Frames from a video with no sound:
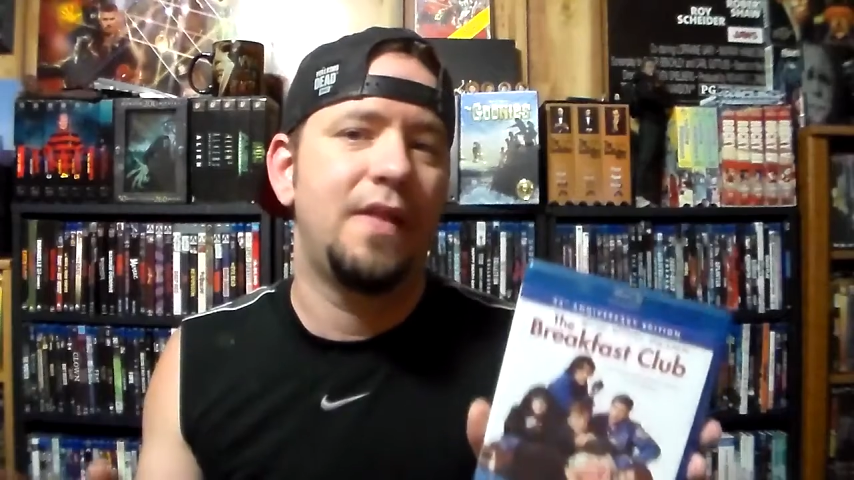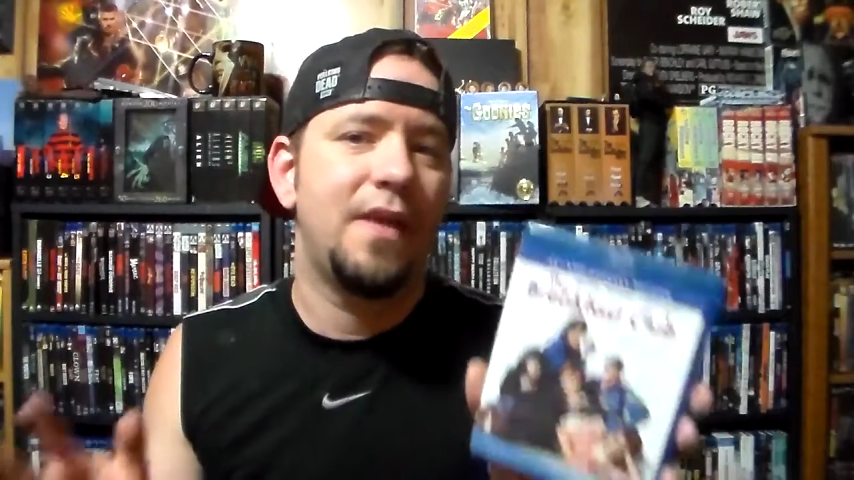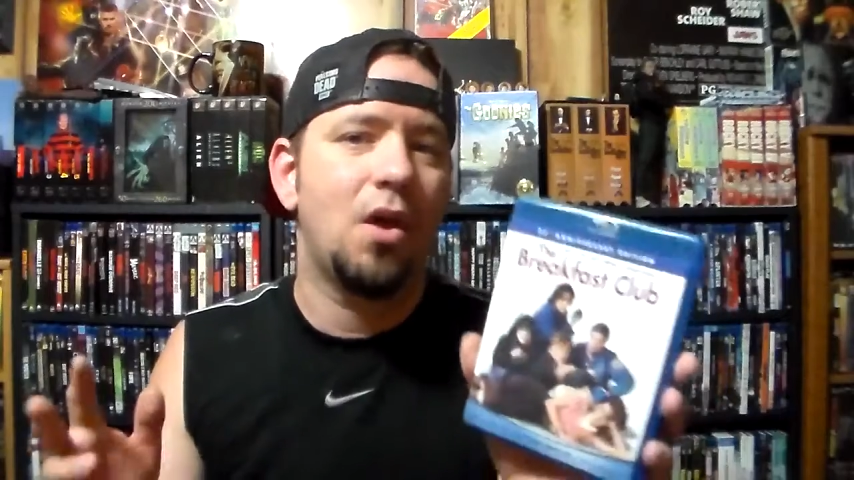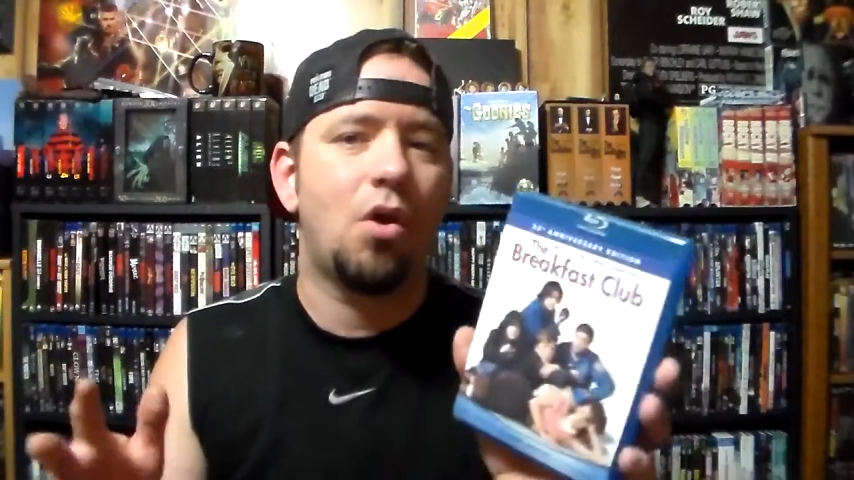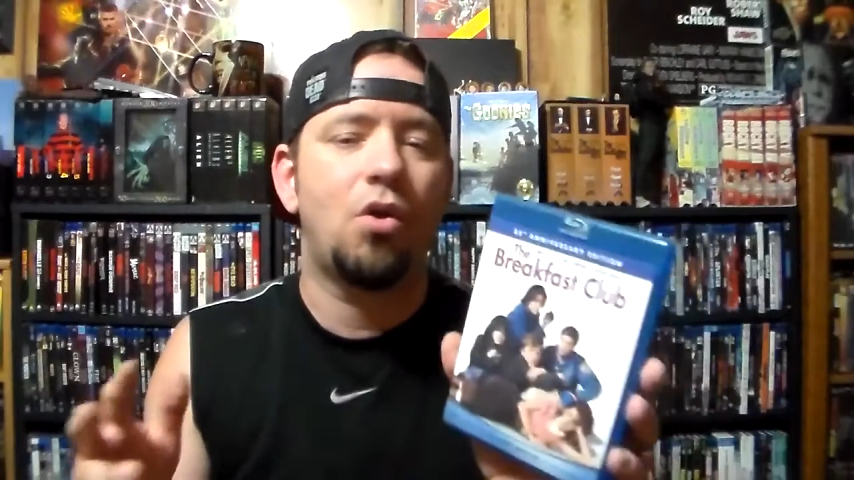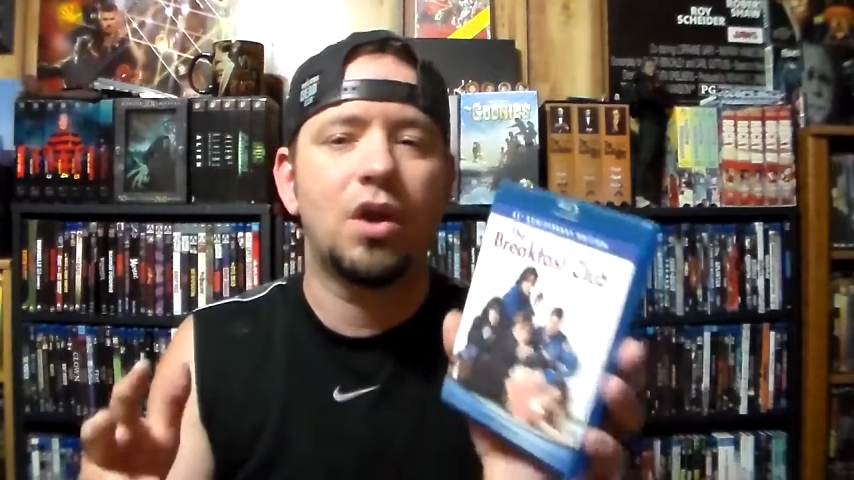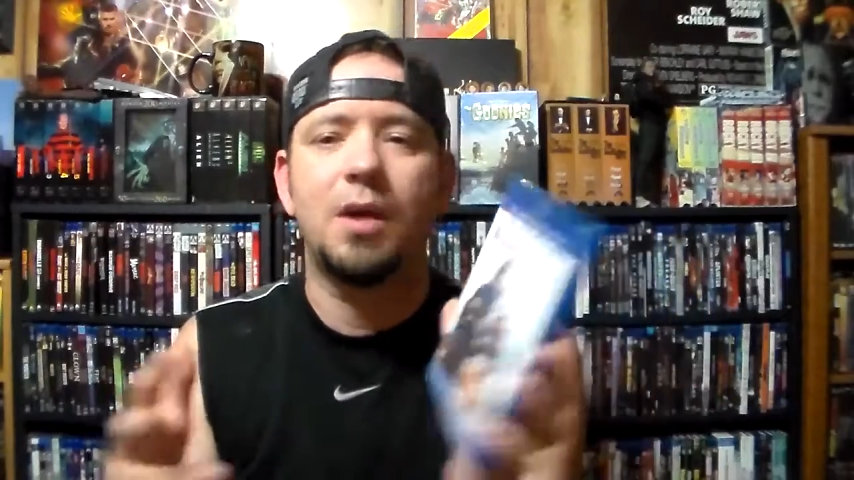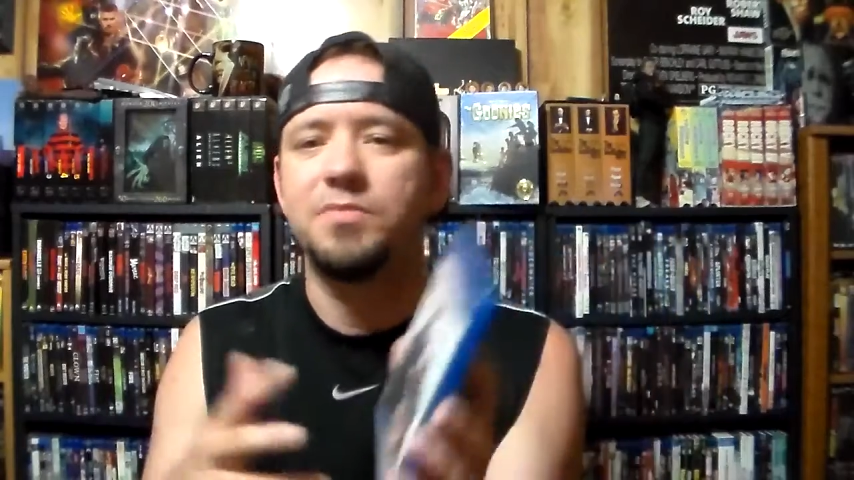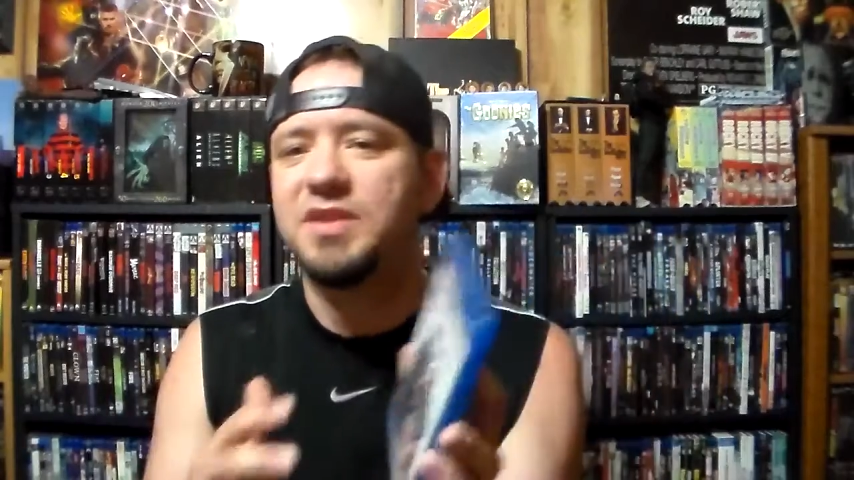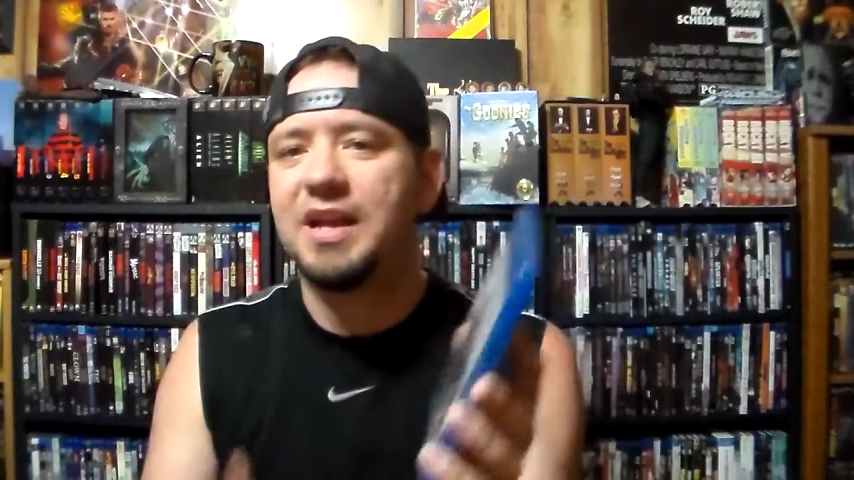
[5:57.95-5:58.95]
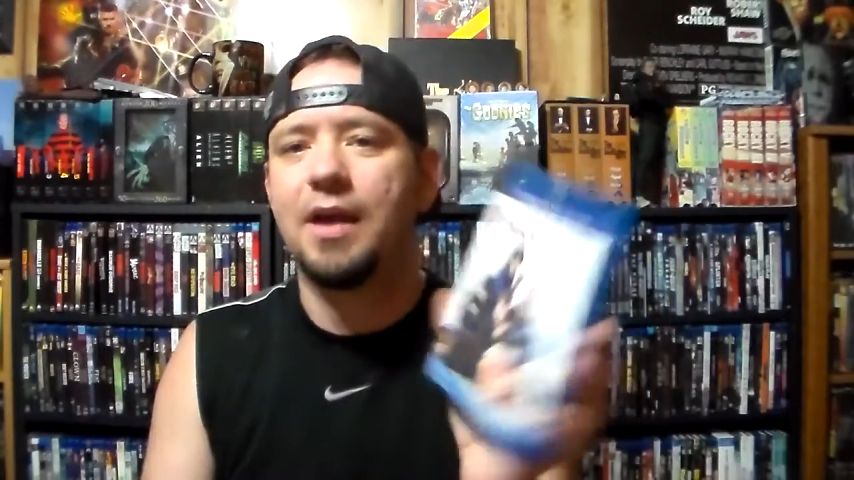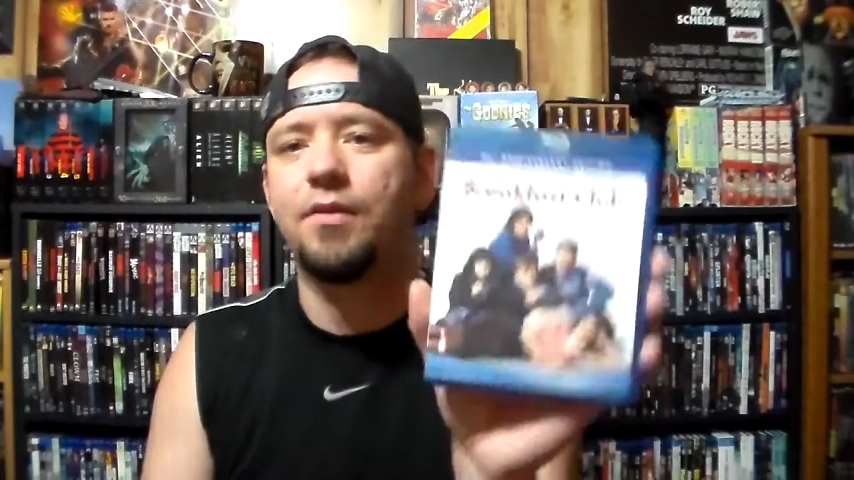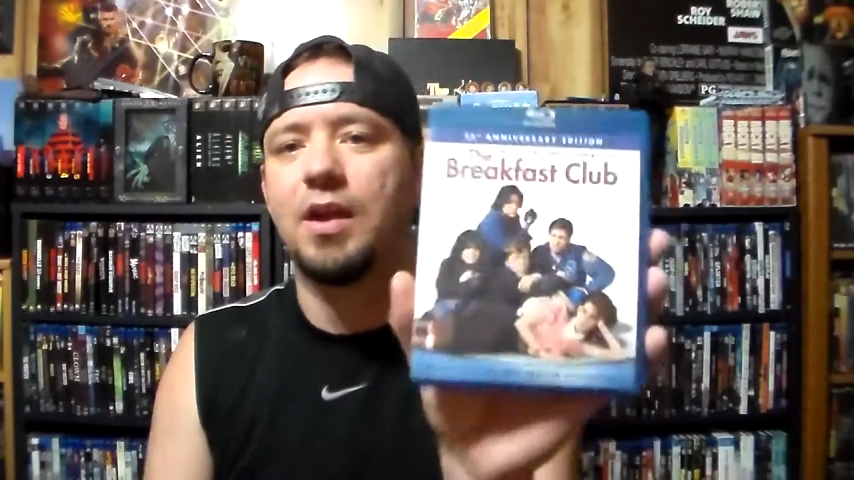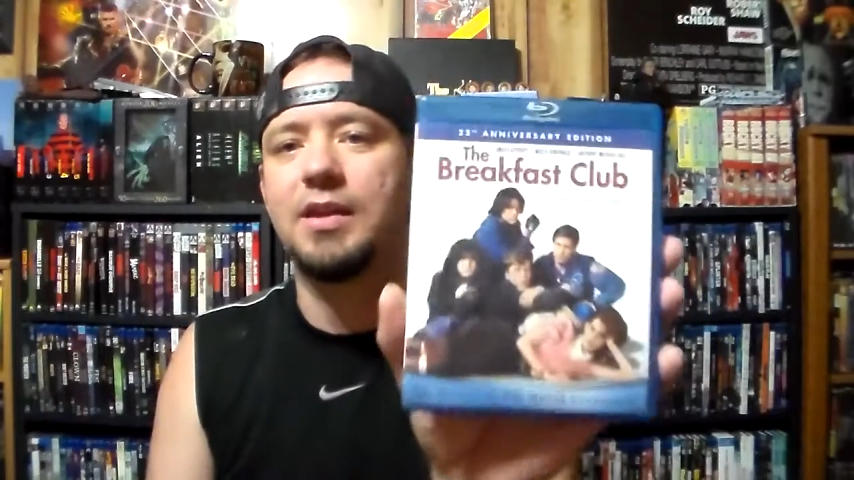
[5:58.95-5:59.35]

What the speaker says: and they all come together